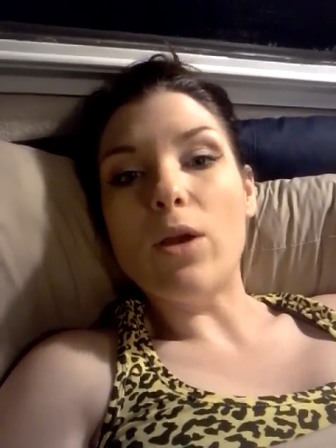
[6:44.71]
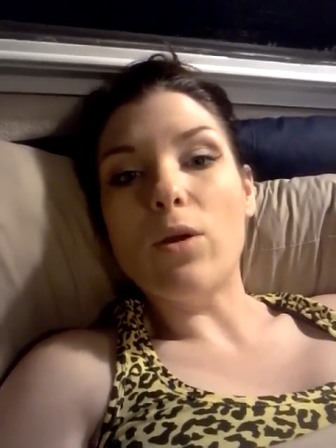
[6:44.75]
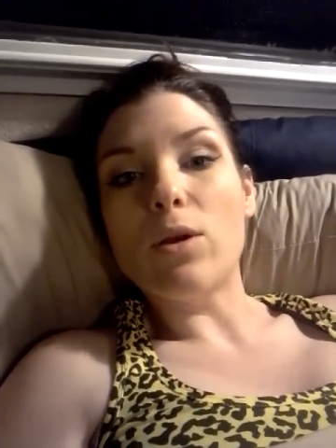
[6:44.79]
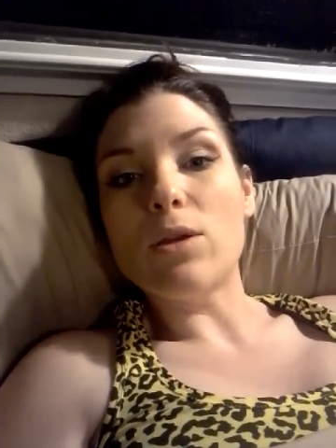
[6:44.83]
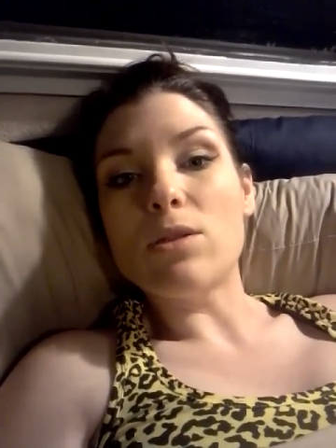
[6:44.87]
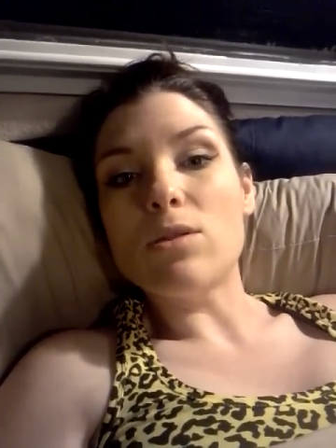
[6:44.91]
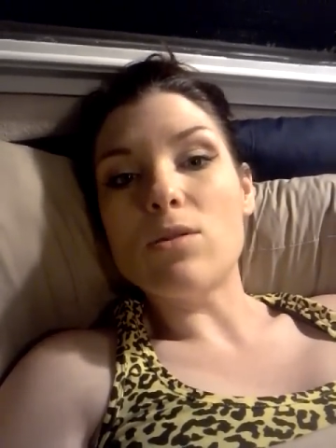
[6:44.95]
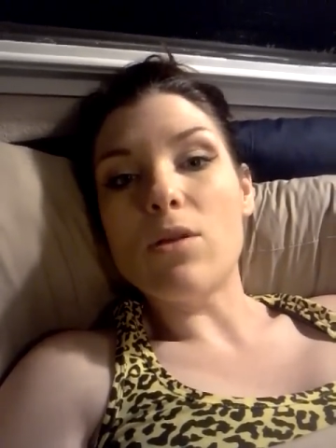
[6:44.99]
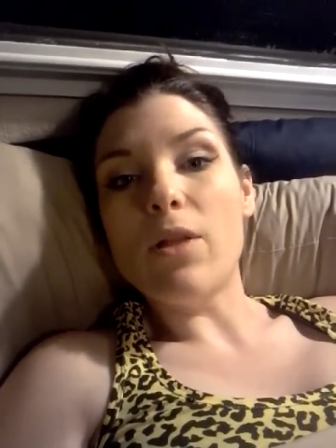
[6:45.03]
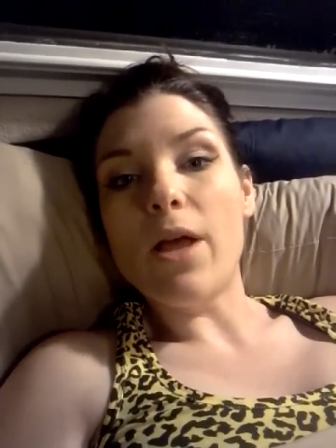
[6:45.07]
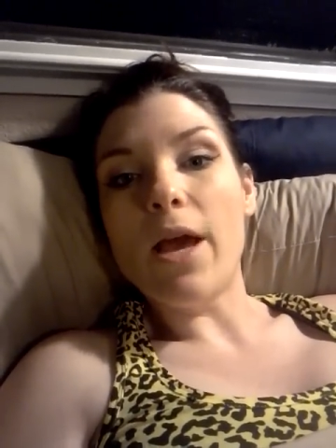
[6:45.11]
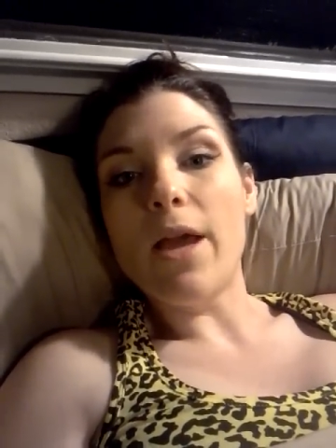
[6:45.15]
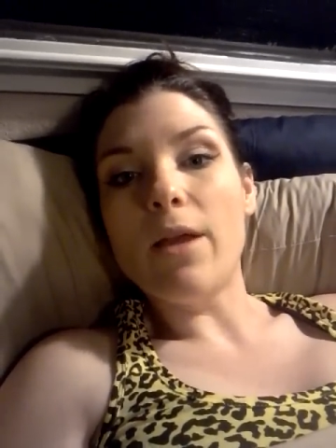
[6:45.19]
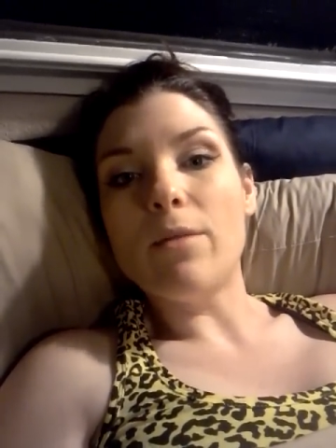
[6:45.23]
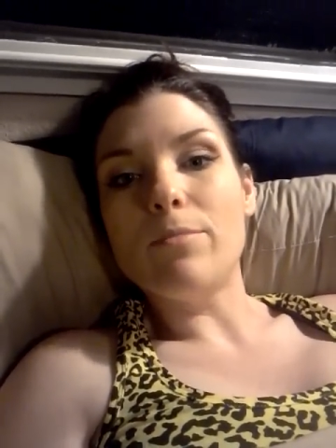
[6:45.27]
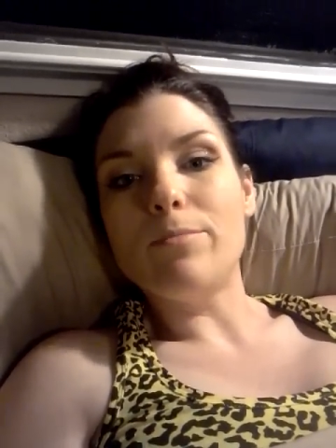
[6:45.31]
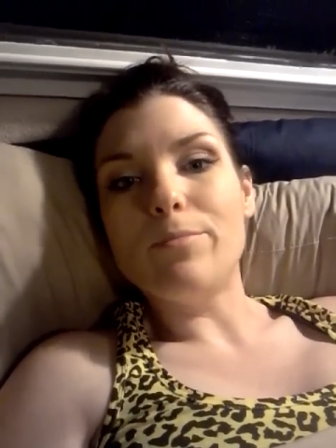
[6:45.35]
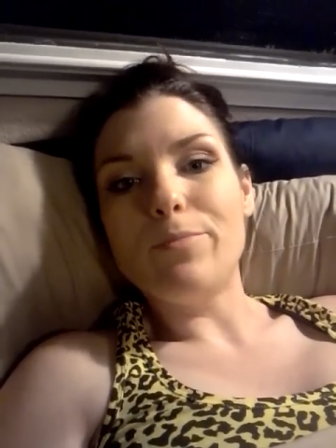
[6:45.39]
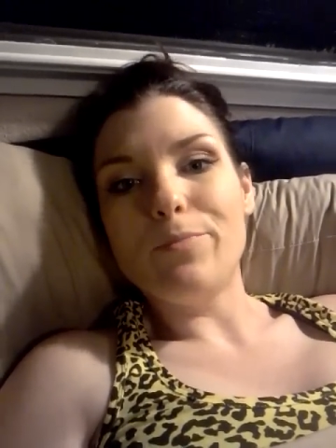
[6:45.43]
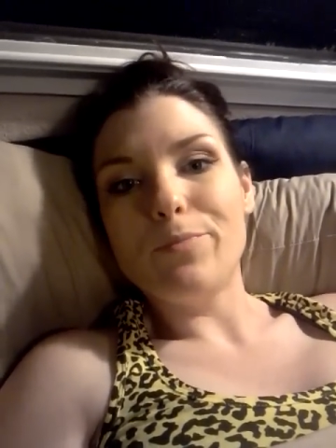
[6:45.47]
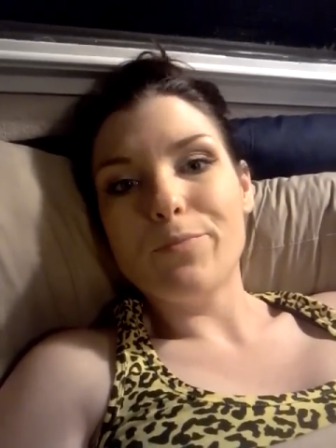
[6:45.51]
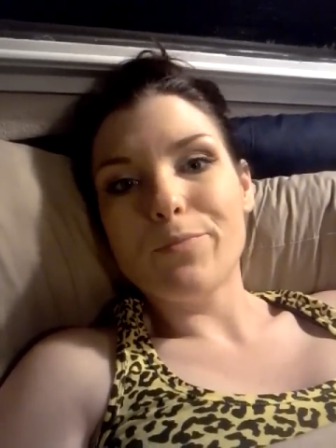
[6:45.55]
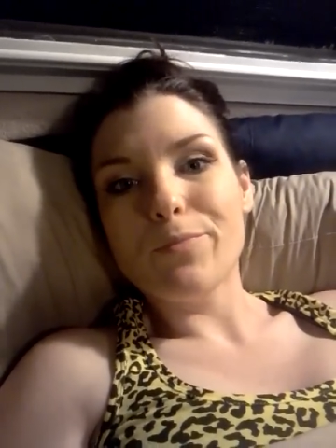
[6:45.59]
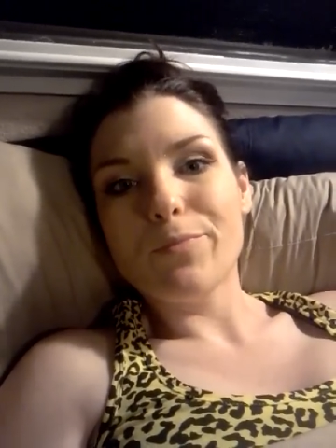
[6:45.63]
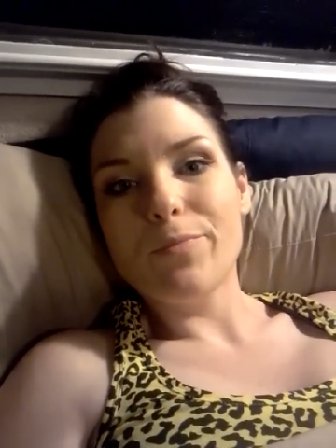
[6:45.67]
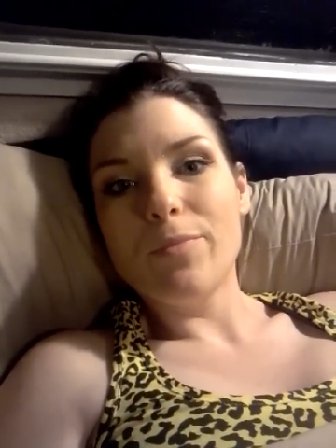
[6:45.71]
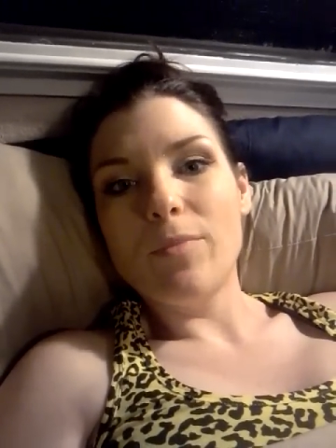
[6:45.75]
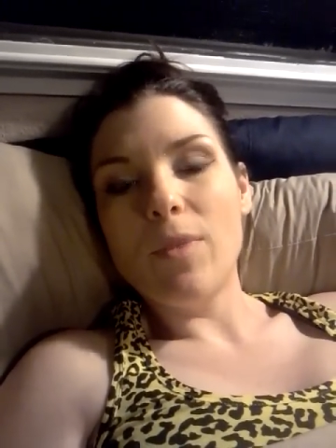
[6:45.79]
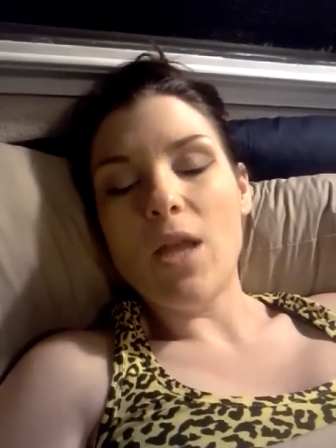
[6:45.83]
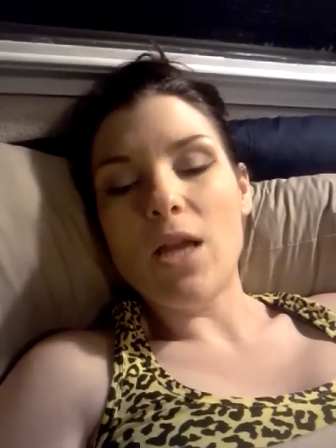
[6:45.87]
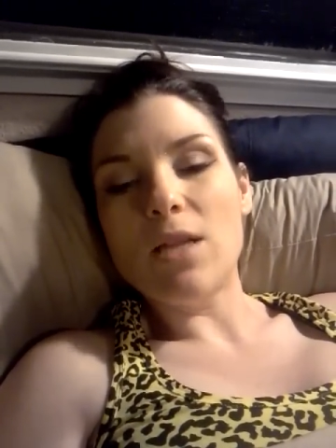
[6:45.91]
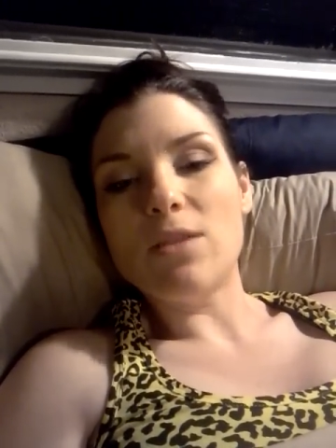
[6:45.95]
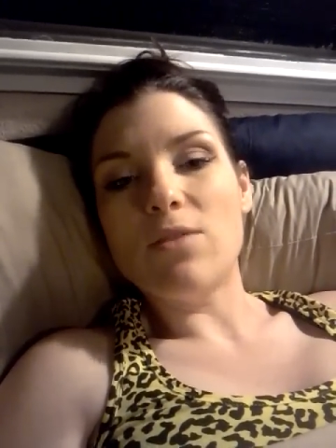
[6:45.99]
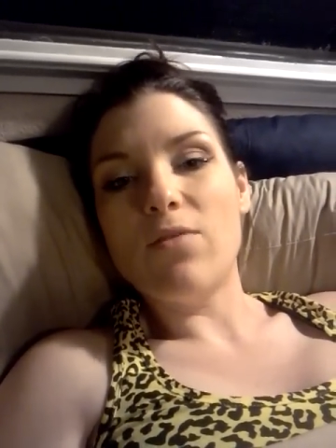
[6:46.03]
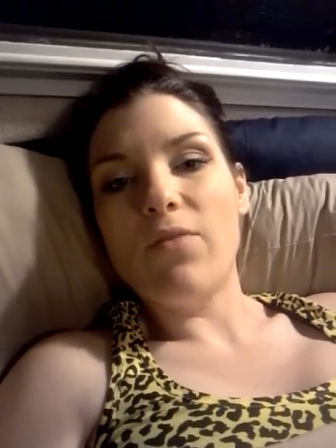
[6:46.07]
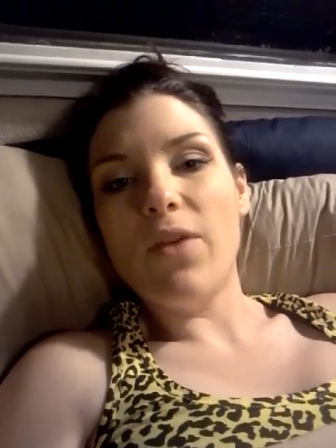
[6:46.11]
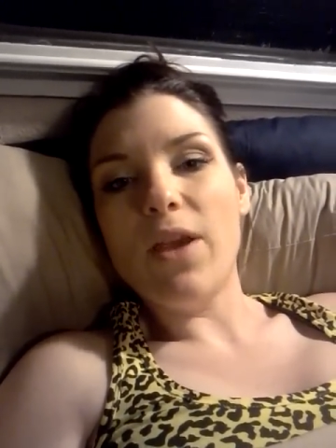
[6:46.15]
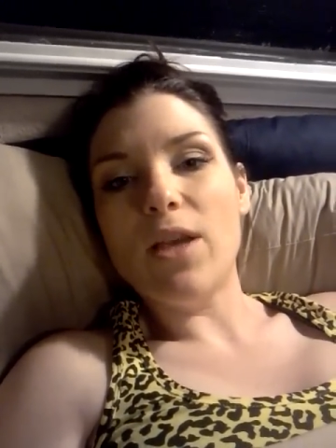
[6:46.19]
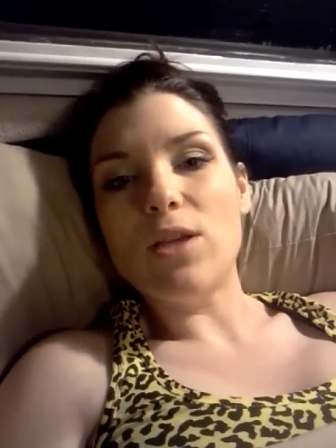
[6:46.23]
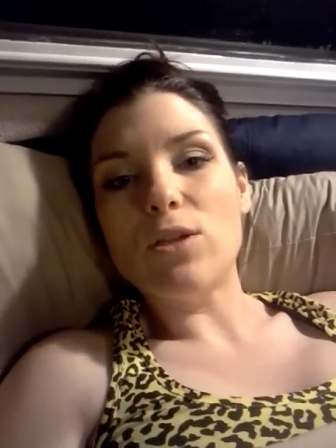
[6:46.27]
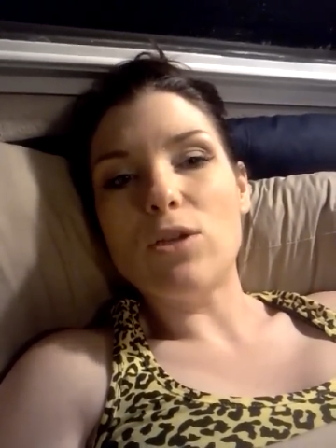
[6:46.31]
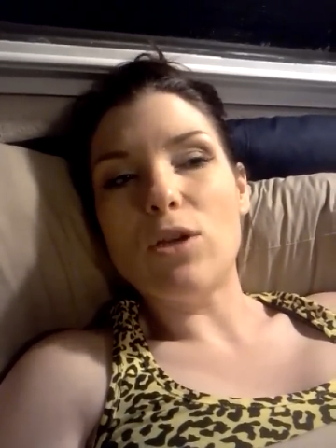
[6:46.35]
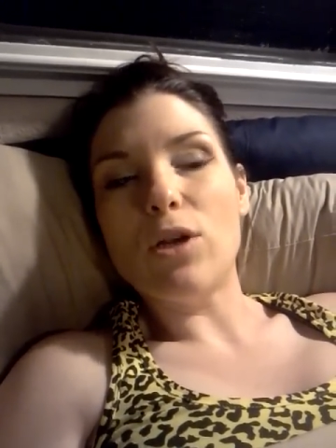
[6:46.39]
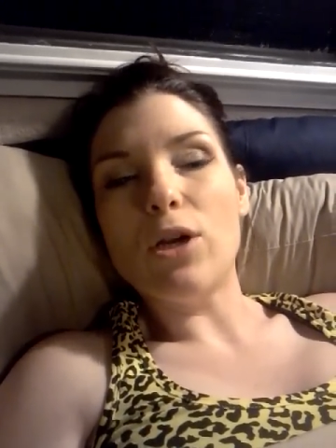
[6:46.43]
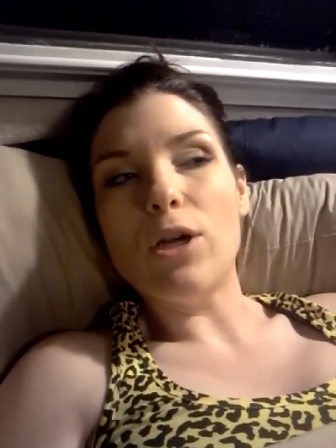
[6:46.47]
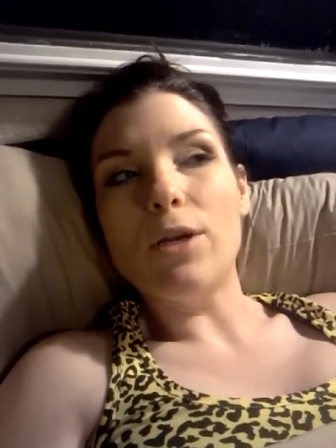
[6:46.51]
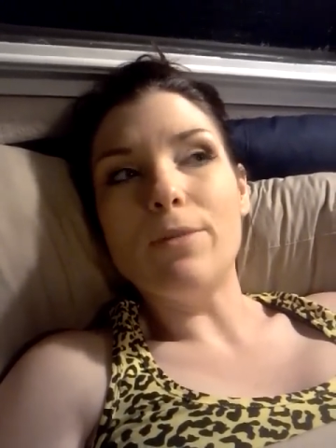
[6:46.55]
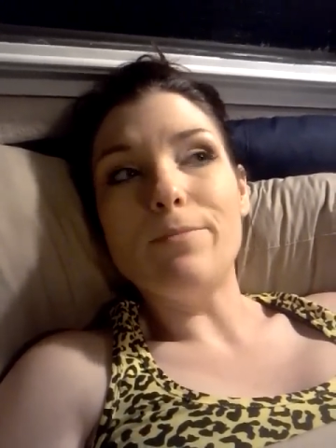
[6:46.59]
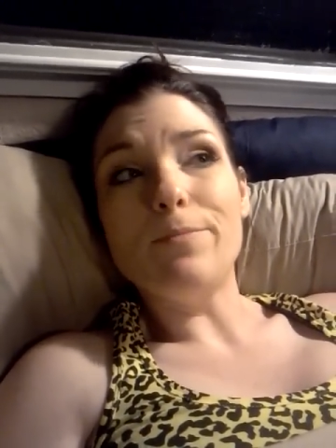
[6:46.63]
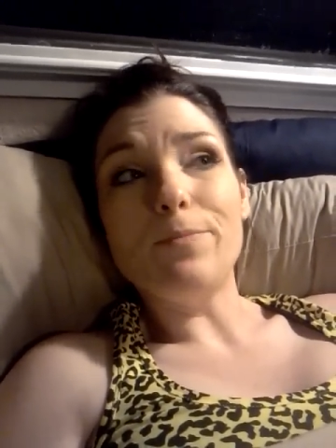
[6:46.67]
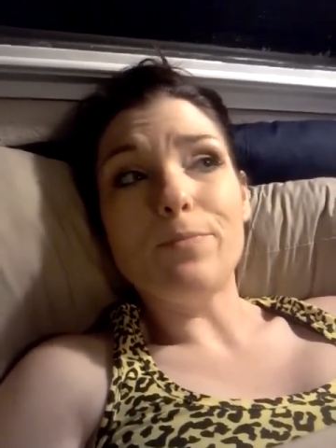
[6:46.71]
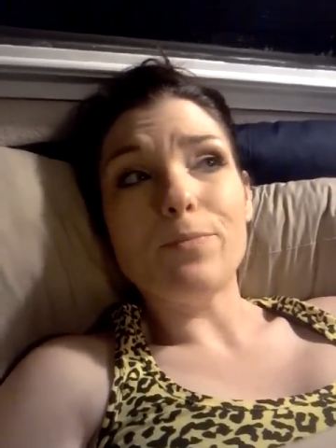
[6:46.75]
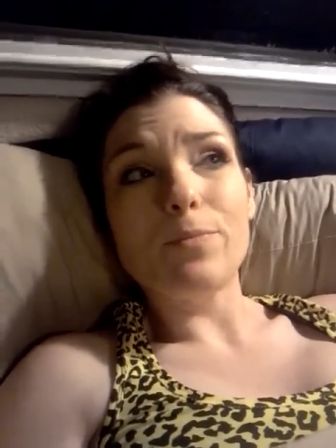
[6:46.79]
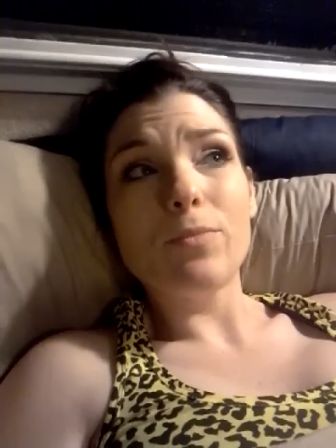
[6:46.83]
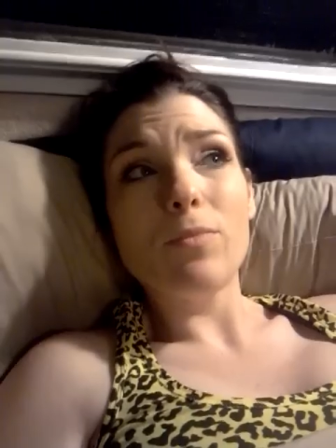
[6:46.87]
Crystalite. And that's fake sugar.